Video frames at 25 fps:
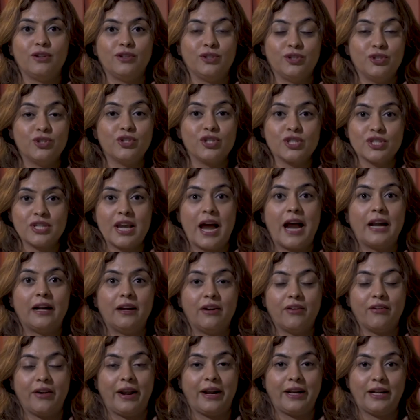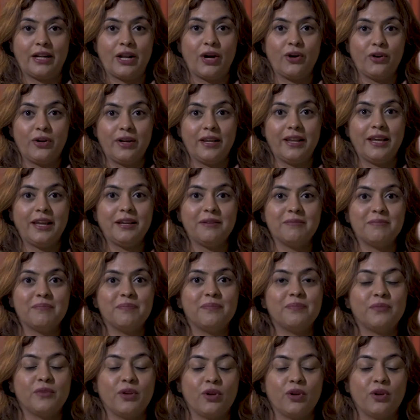You just had it right now, correct?